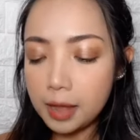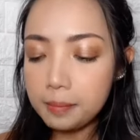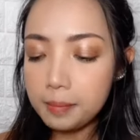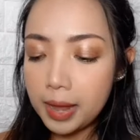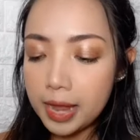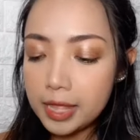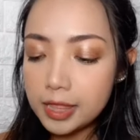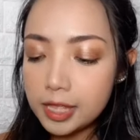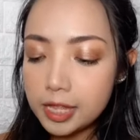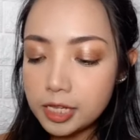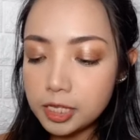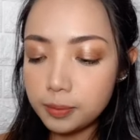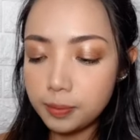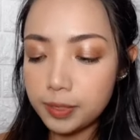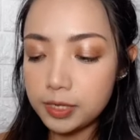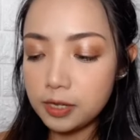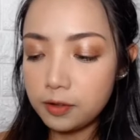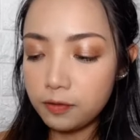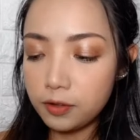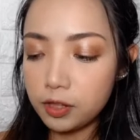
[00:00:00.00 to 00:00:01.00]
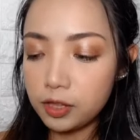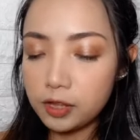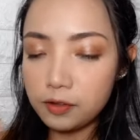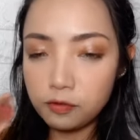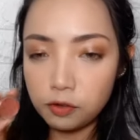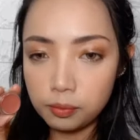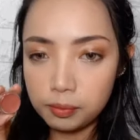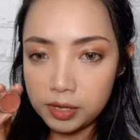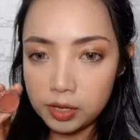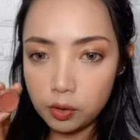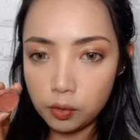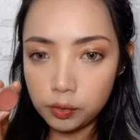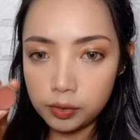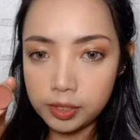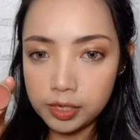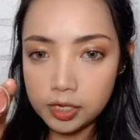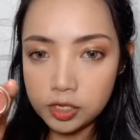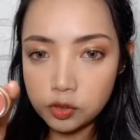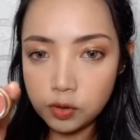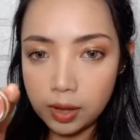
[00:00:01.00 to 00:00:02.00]
I made these specifically for me
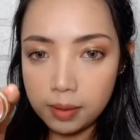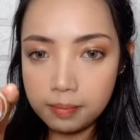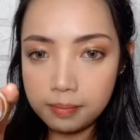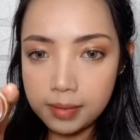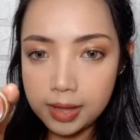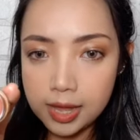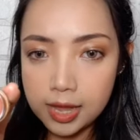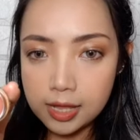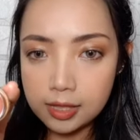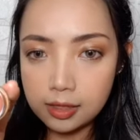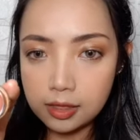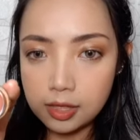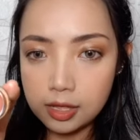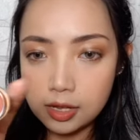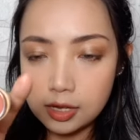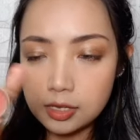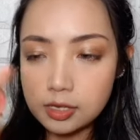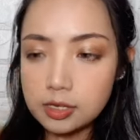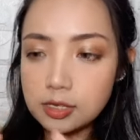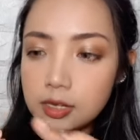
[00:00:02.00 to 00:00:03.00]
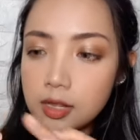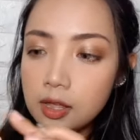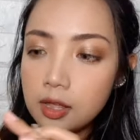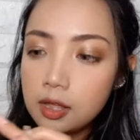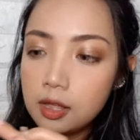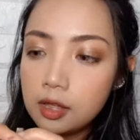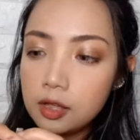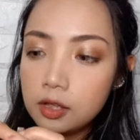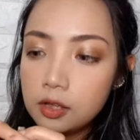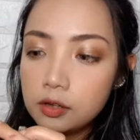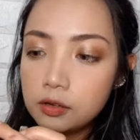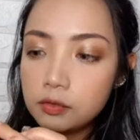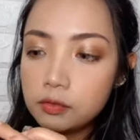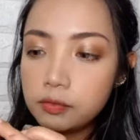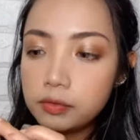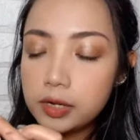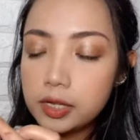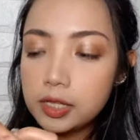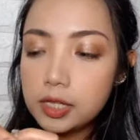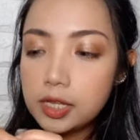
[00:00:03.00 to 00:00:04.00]
only so I made this
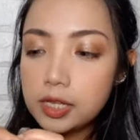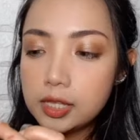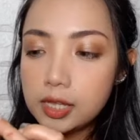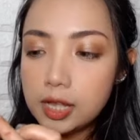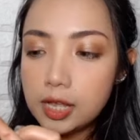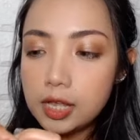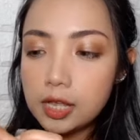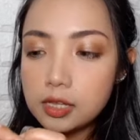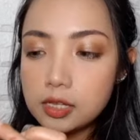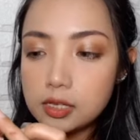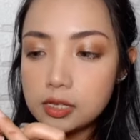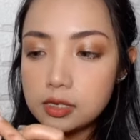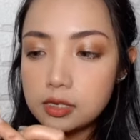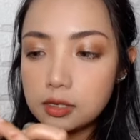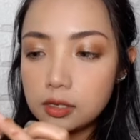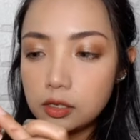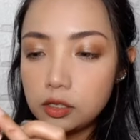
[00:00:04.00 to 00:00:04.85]
really nice